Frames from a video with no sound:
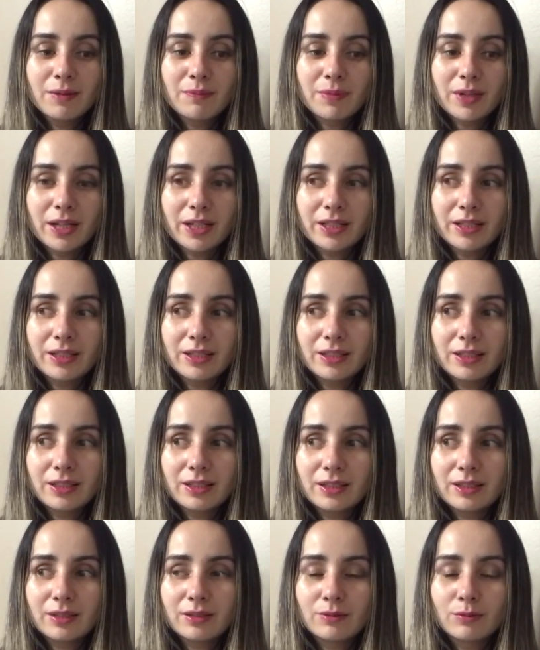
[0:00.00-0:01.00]
my
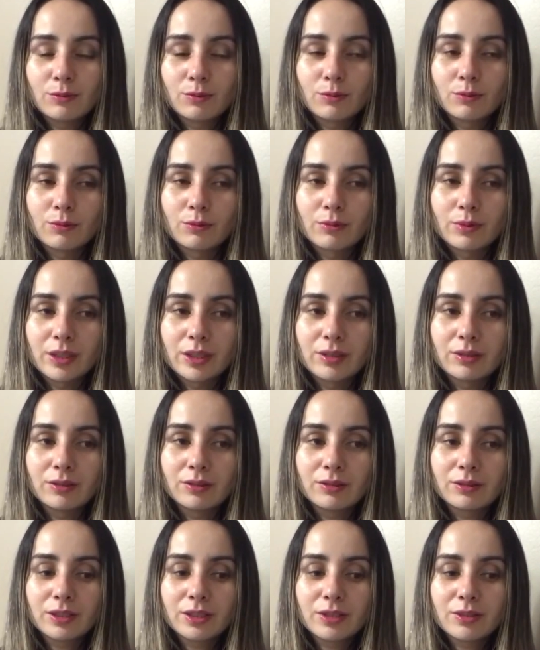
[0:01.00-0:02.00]

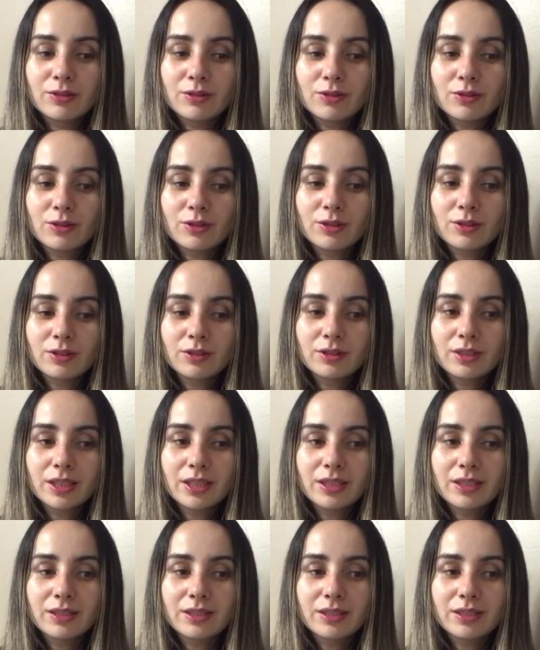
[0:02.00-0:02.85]
real concern